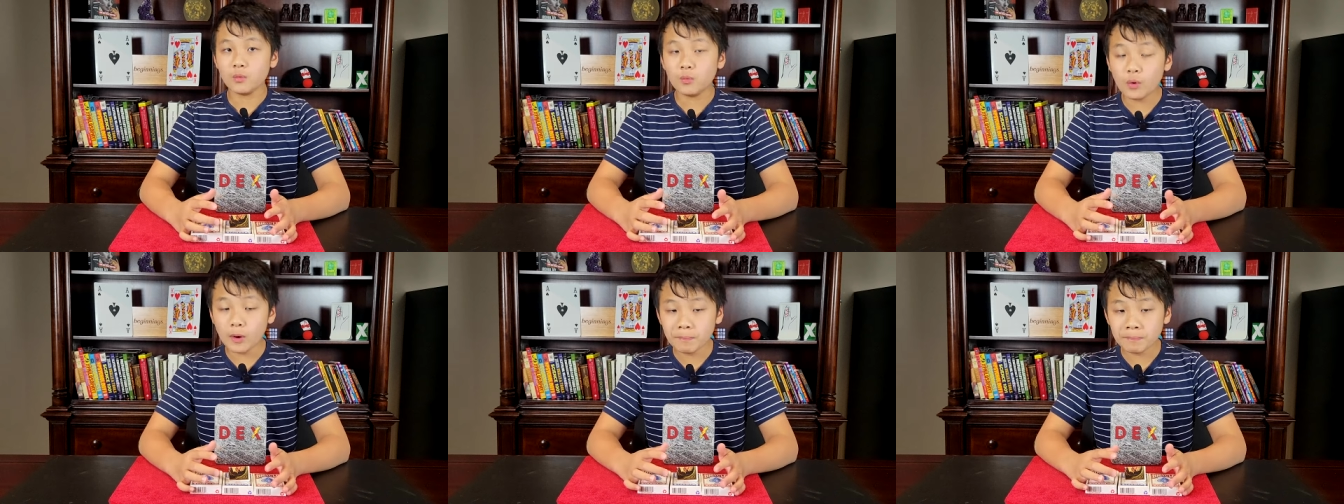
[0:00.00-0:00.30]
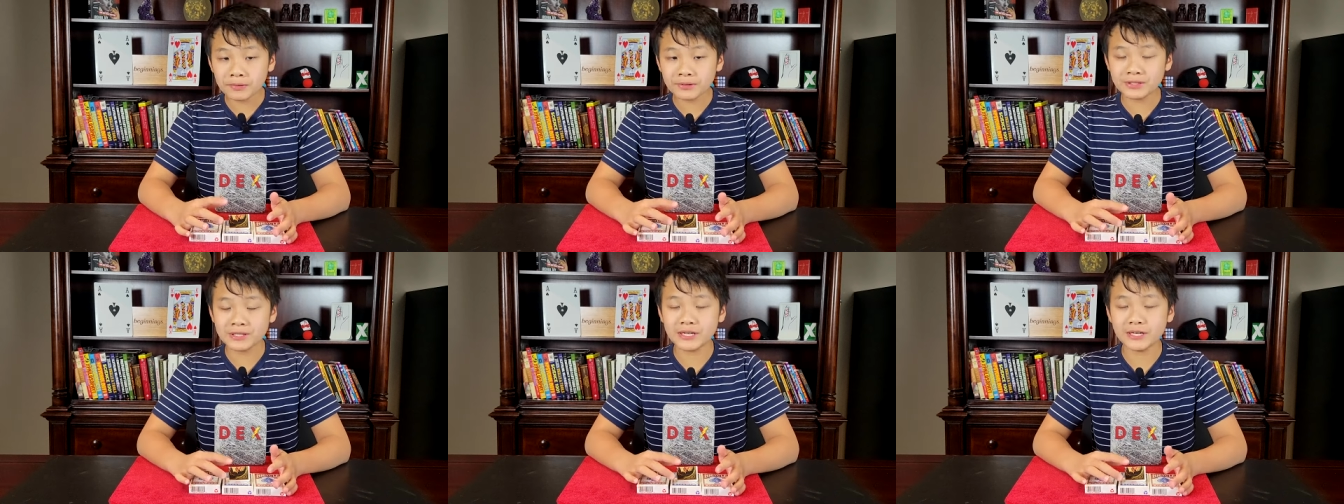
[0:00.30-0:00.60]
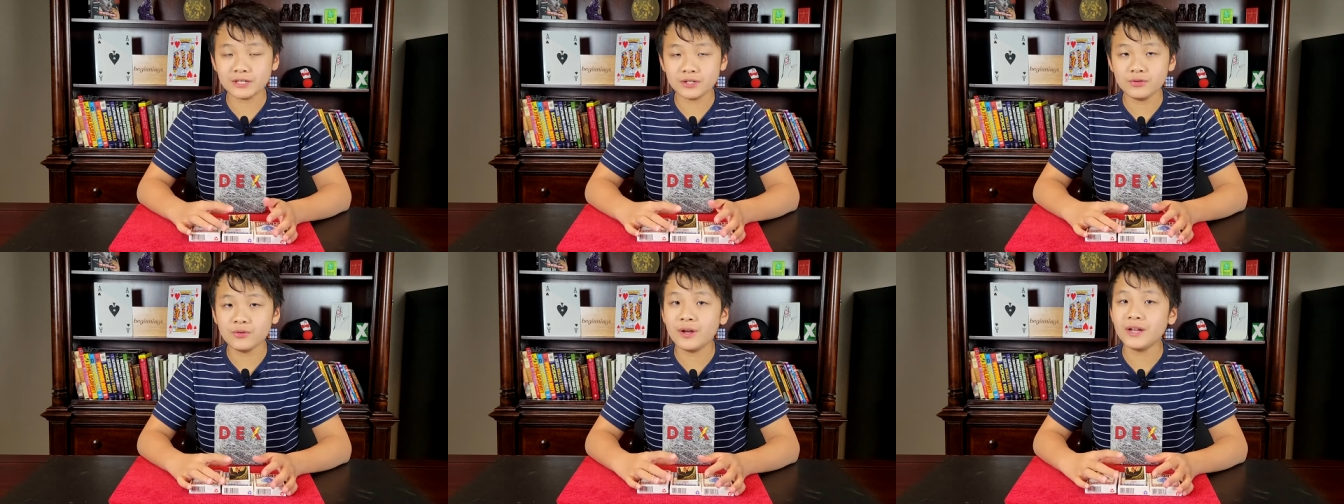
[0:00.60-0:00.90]
What
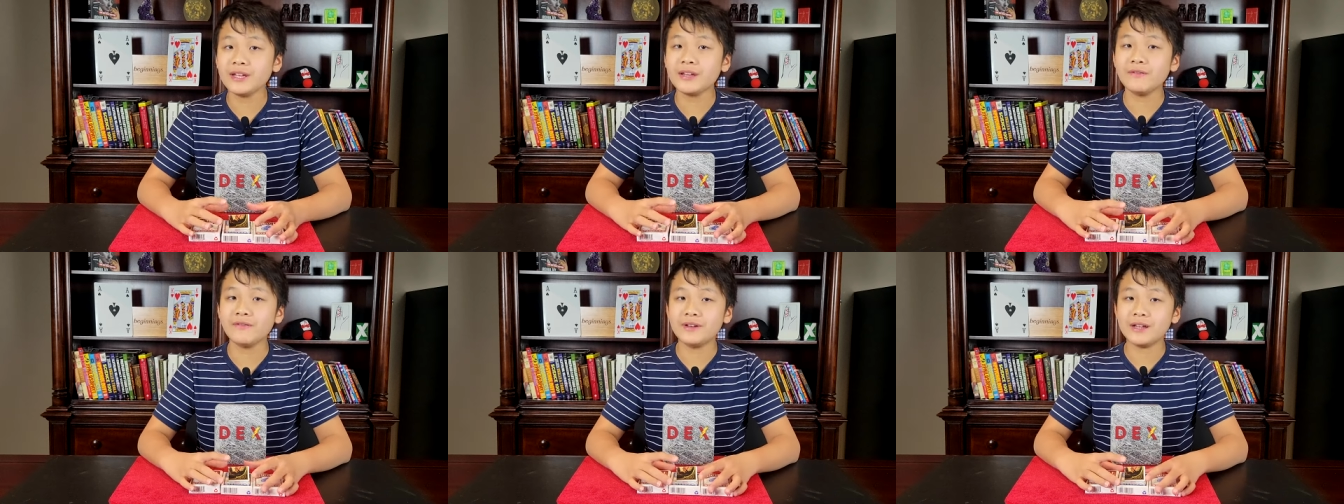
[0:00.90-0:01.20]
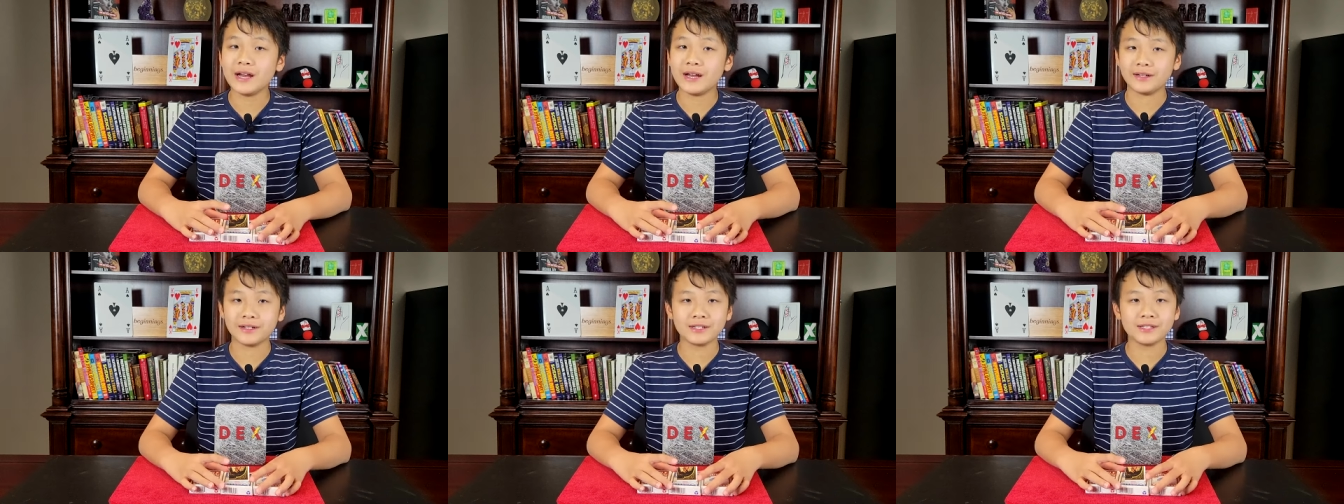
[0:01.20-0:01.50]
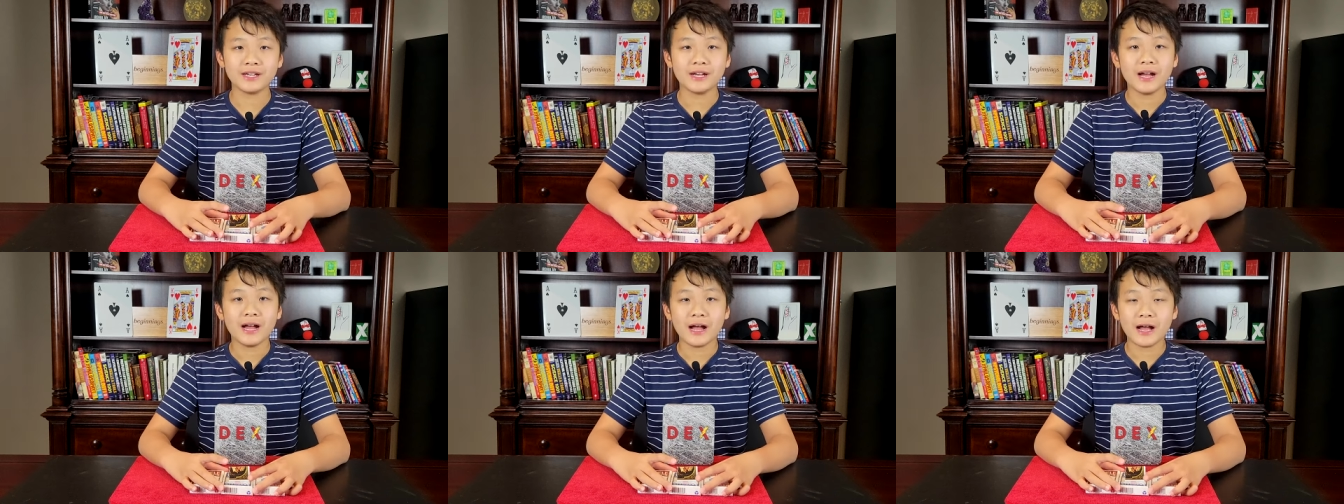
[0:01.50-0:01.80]
percent do I give
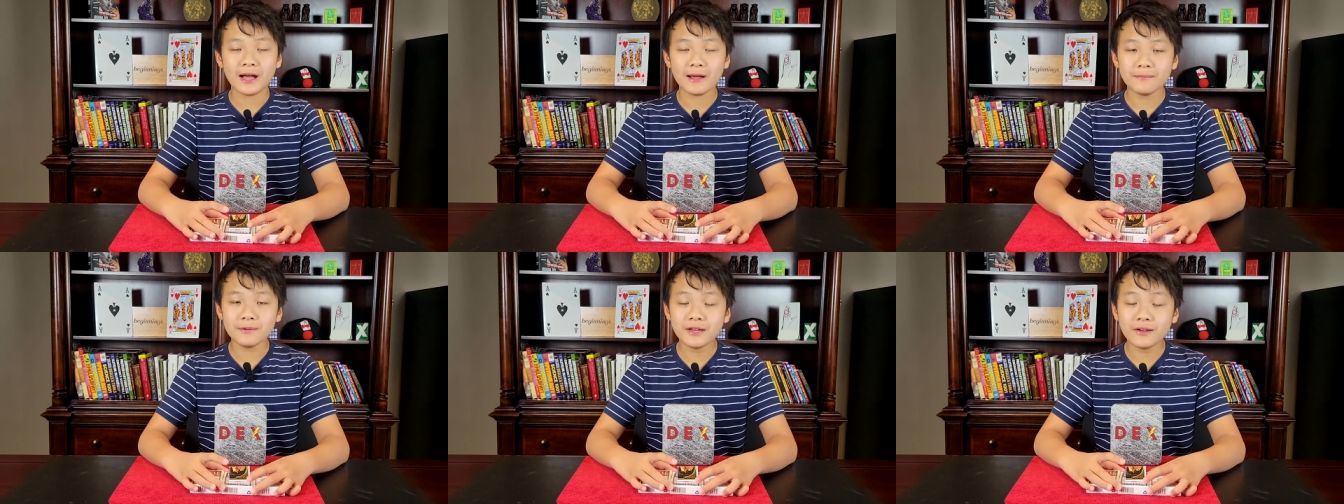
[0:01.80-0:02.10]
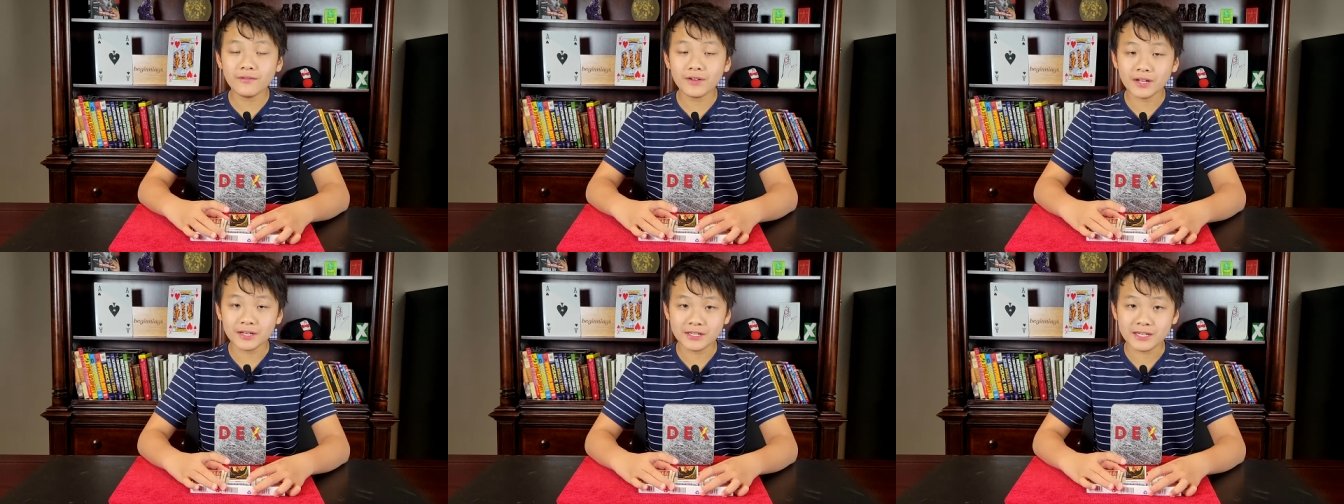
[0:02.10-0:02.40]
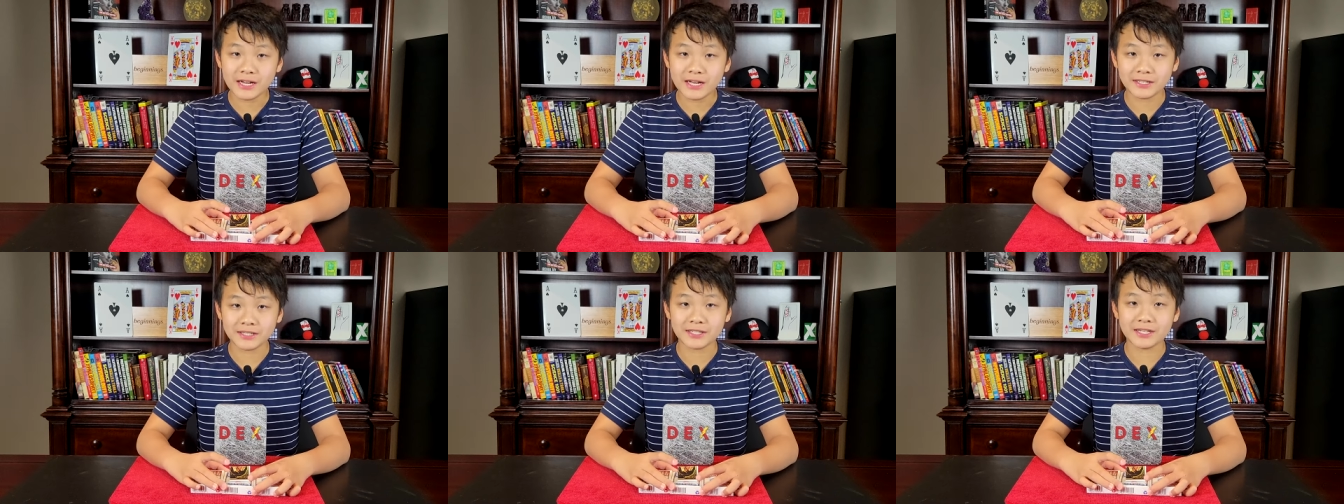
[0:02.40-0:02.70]
Dex? I'm giving
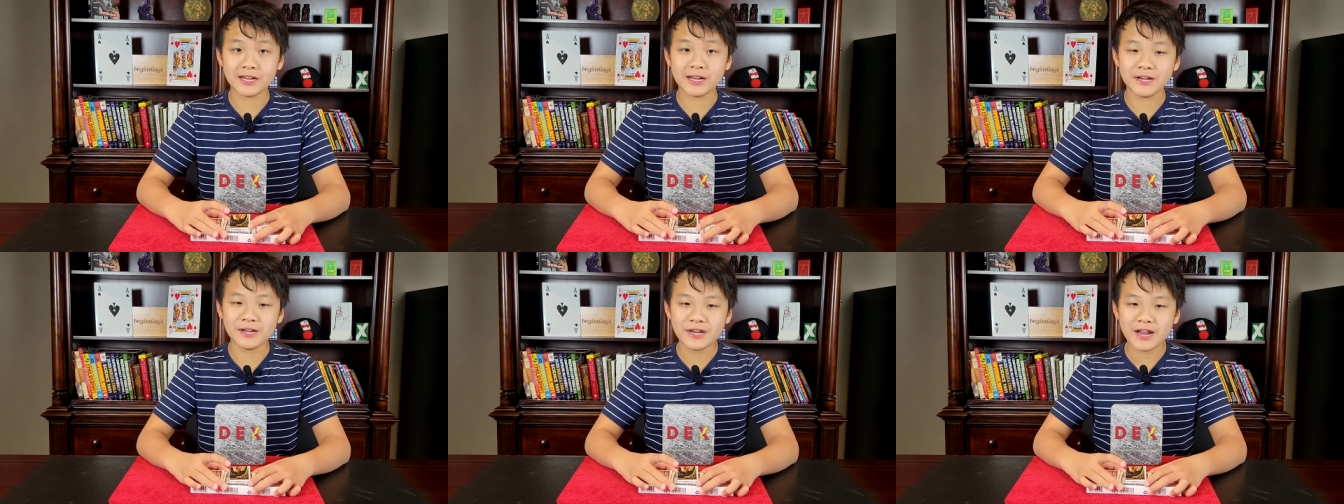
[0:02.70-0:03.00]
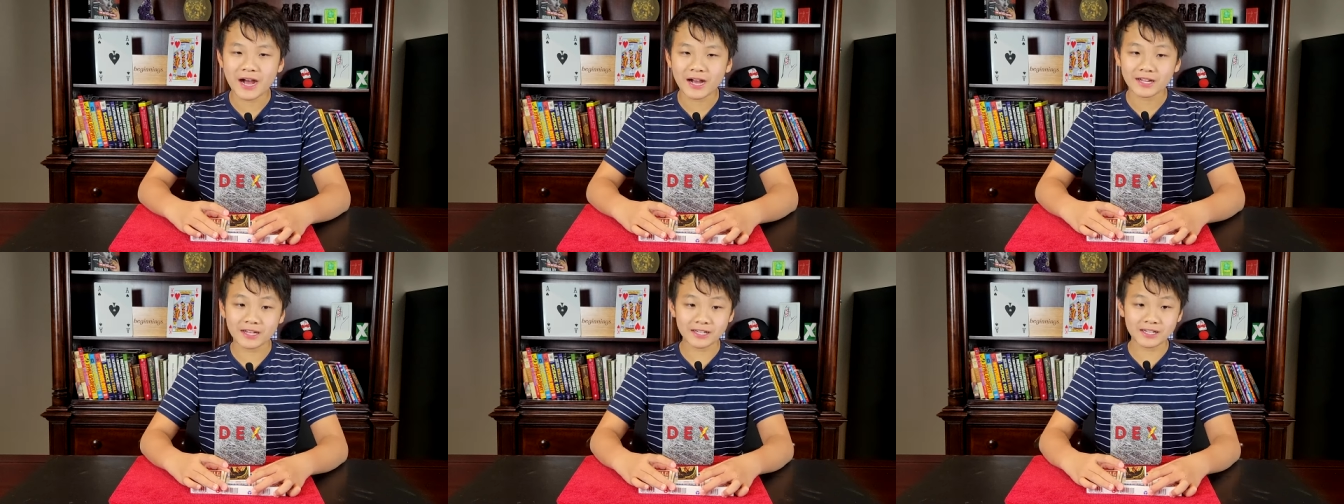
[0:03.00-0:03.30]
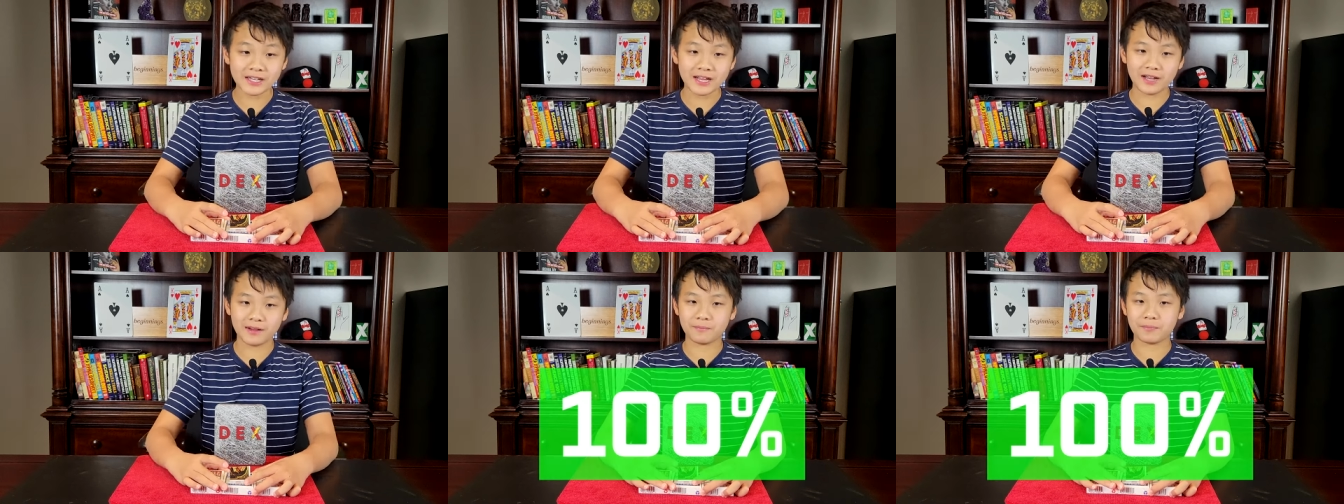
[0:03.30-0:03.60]
Dex a
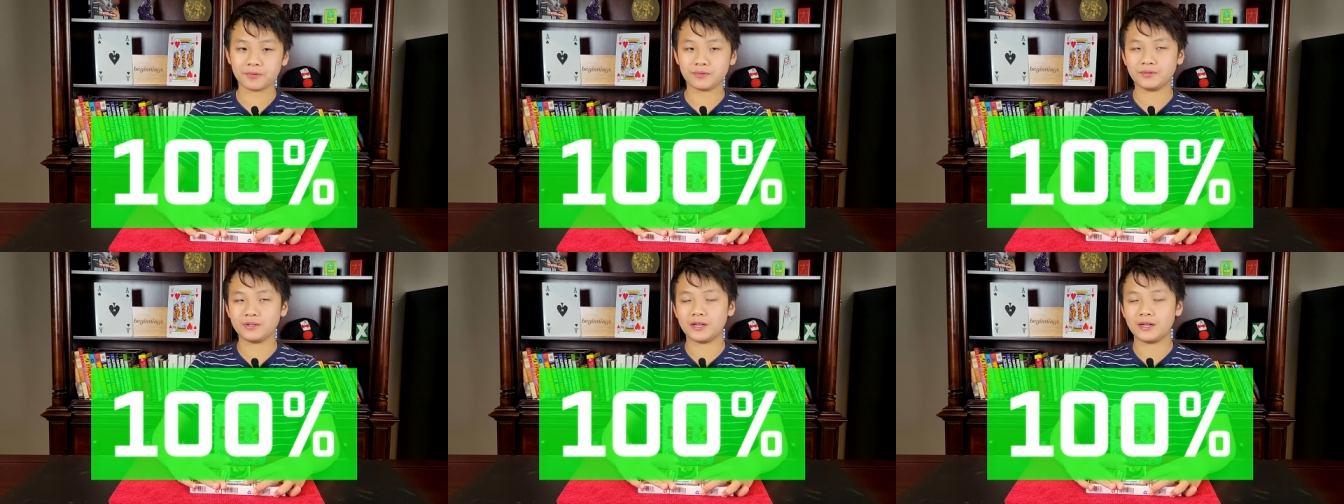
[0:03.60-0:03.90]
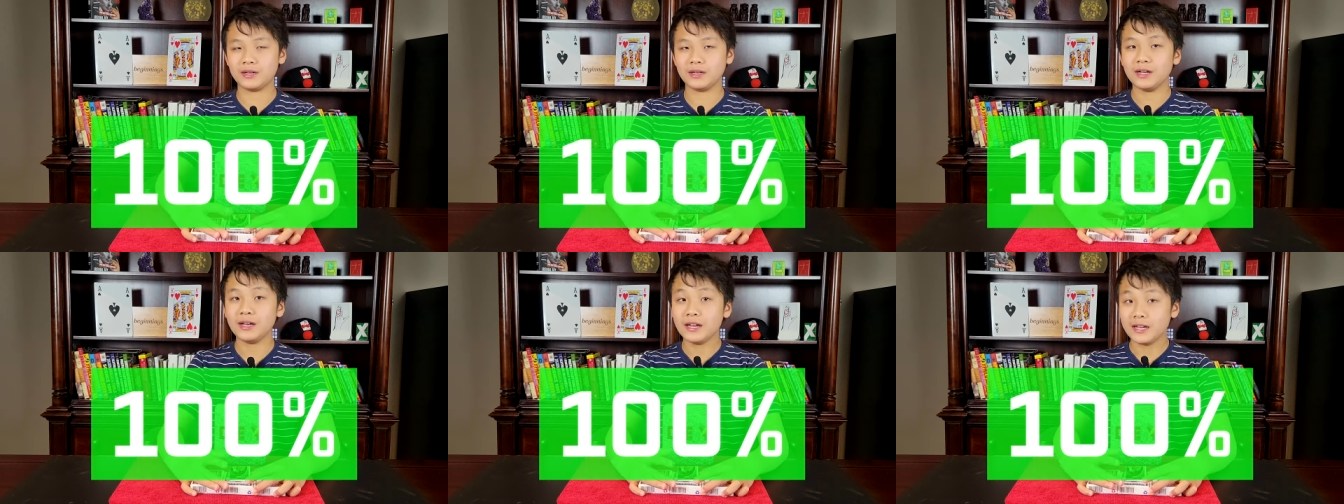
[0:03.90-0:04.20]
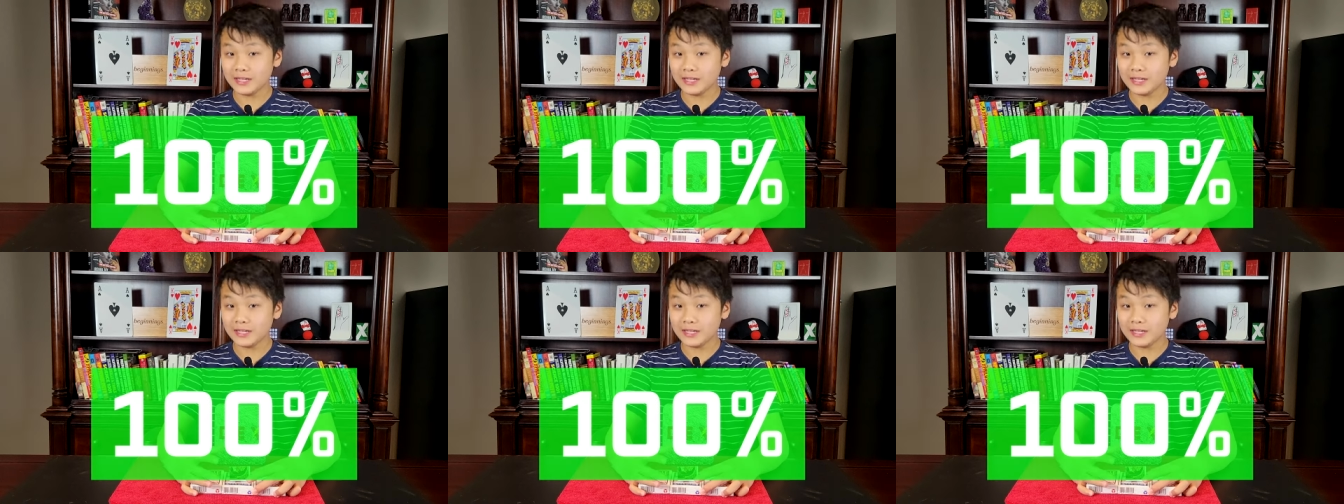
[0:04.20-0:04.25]
98%.